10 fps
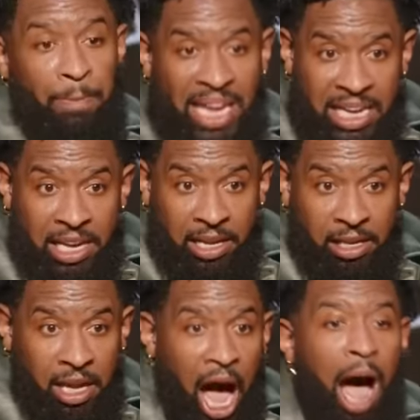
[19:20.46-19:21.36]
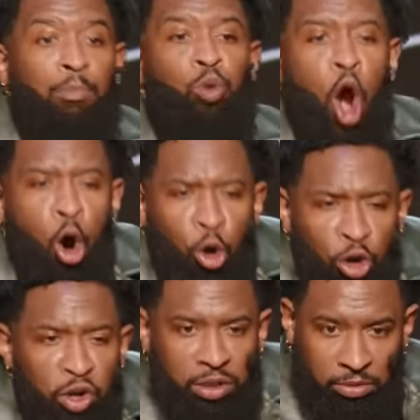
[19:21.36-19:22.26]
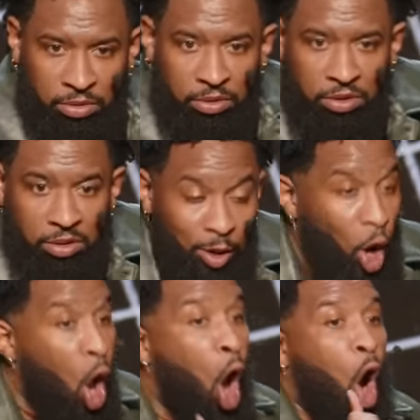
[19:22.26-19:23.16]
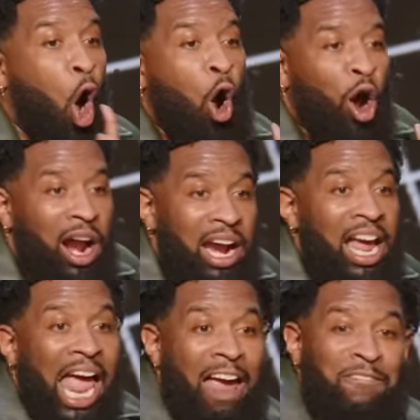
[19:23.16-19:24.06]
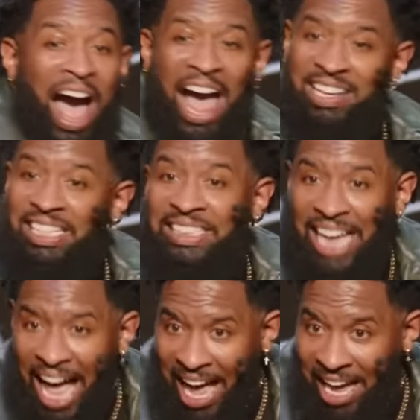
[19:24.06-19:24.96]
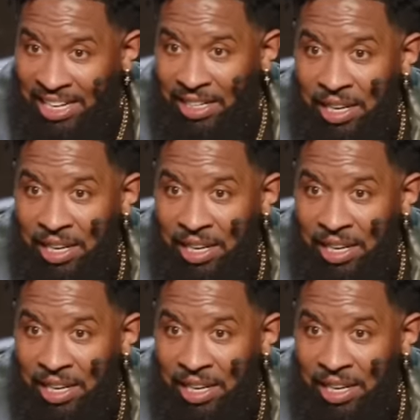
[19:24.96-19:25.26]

me, I'm wrong. Or if I decide